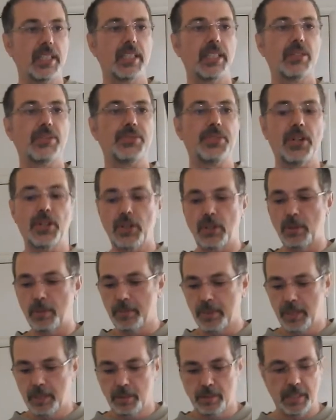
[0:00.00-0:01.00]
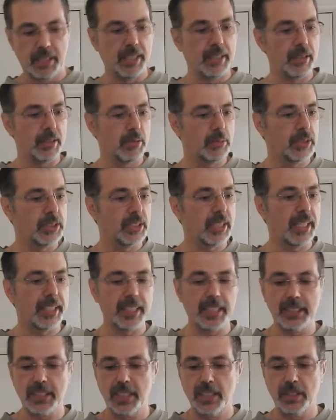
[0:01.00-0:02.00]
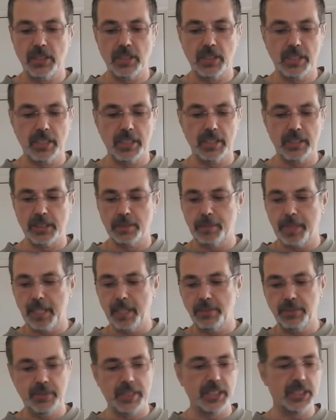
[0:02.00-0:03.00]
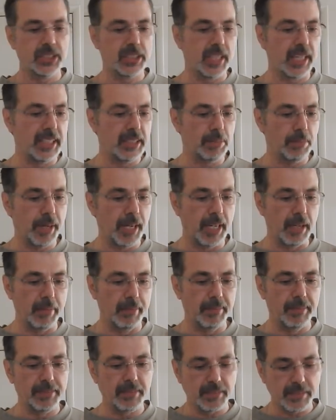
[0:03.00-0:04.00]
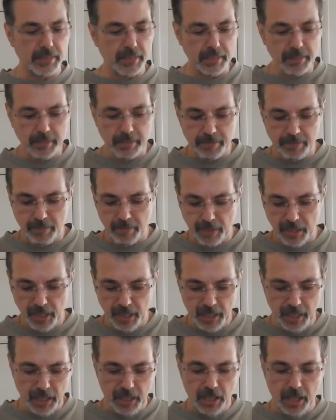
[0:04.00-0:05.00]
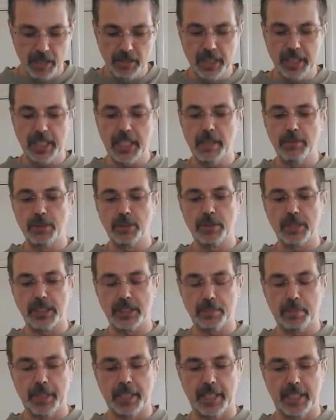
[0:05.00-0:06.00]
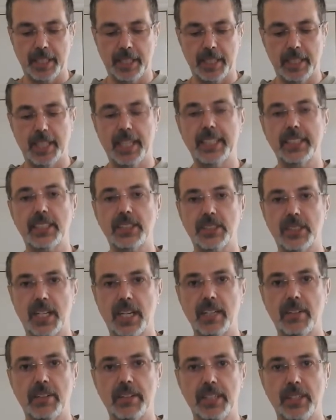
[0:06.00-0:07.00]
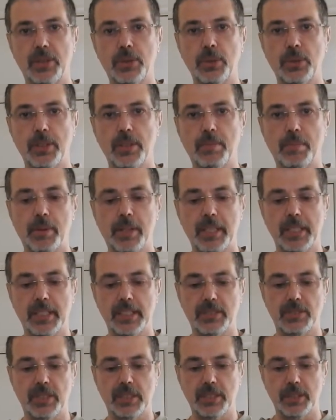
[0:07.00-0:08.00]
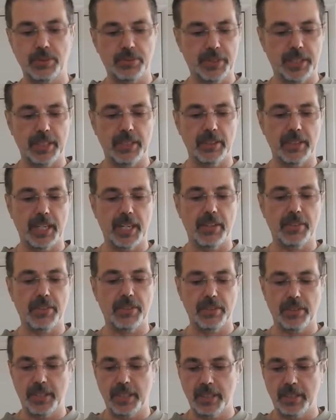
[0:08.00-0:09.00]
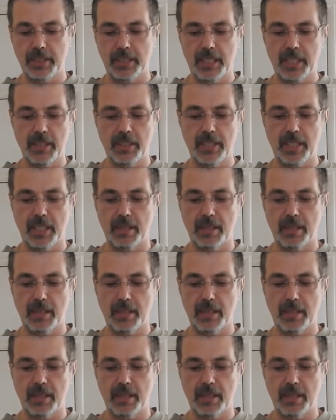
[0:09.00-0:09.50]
foam, which like I said earlier is made for this size pipe. It already comes with a split in it, and I already tore it apart. You just run your finger down through there and tear that